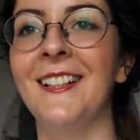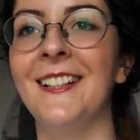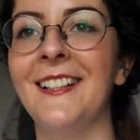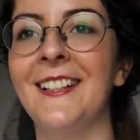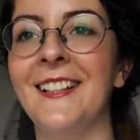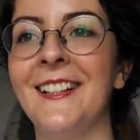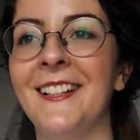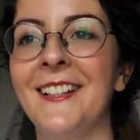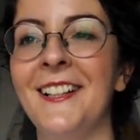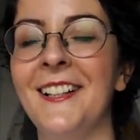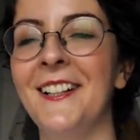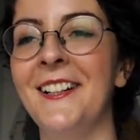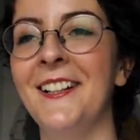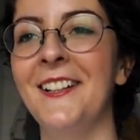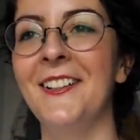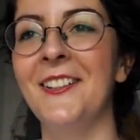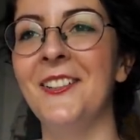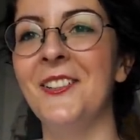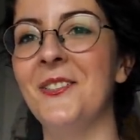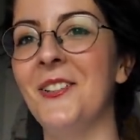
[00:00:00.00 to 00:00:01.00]
like,
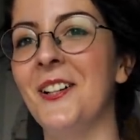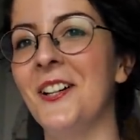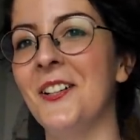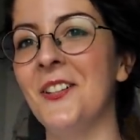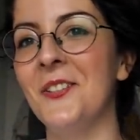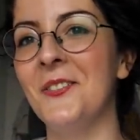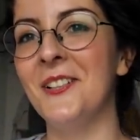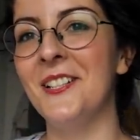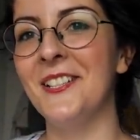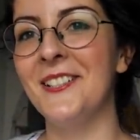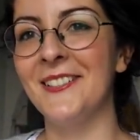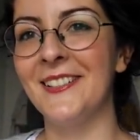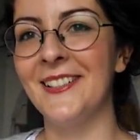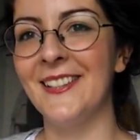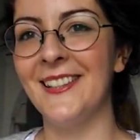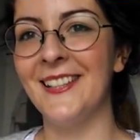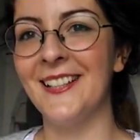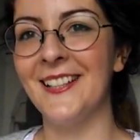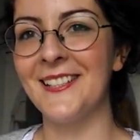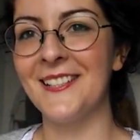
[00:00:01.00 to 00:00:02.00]
why are we
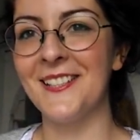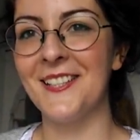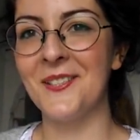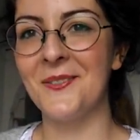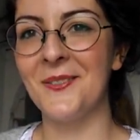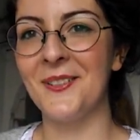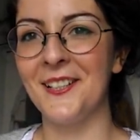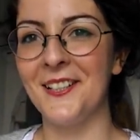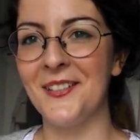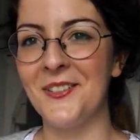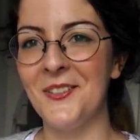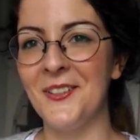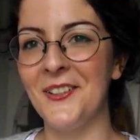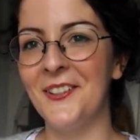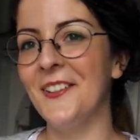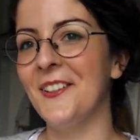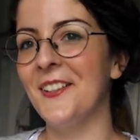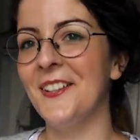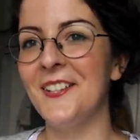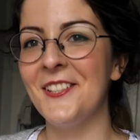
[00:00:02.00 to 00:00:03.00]
doing things this way? Why
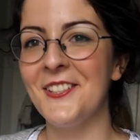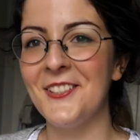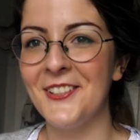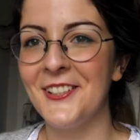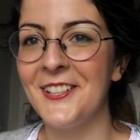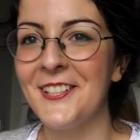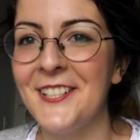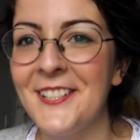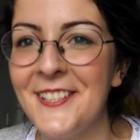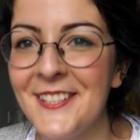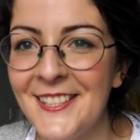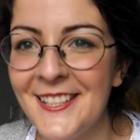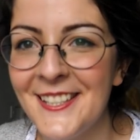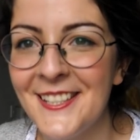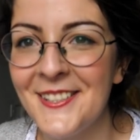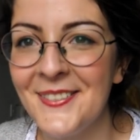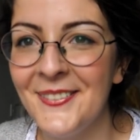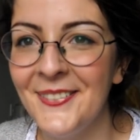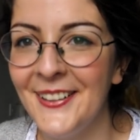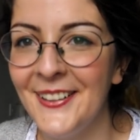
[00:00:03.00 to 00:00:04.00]
are the instructions this